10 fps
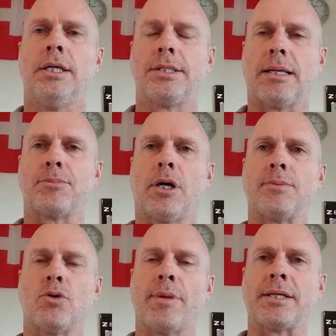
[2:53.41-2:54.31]

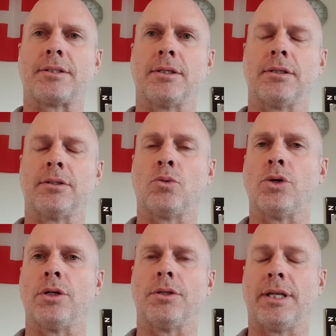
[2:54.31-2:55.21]
Sometimes will make the
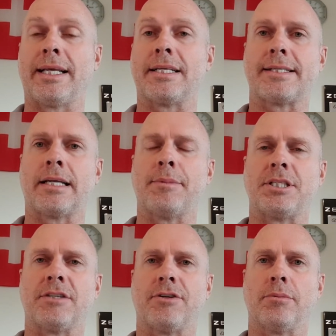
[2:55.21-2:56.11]
letter sound a bit
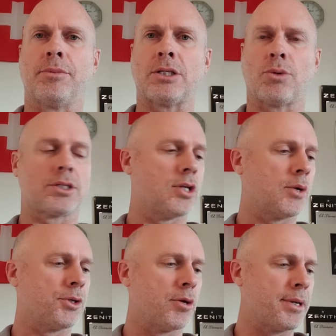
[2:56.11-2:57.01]
different. That's what it's like
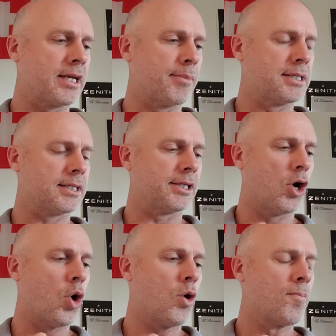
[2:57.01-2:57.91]
with Omega, basically.
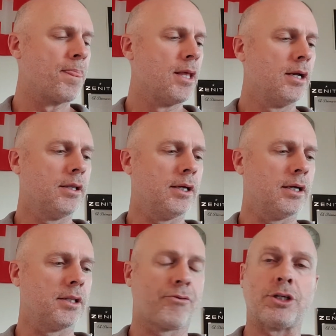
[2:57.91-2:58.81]
Or
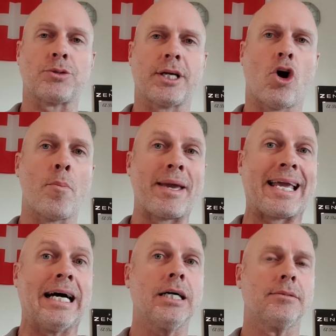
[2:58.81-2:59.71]
the French would say
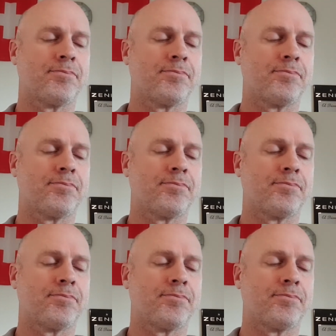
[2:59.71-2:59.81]
Omega,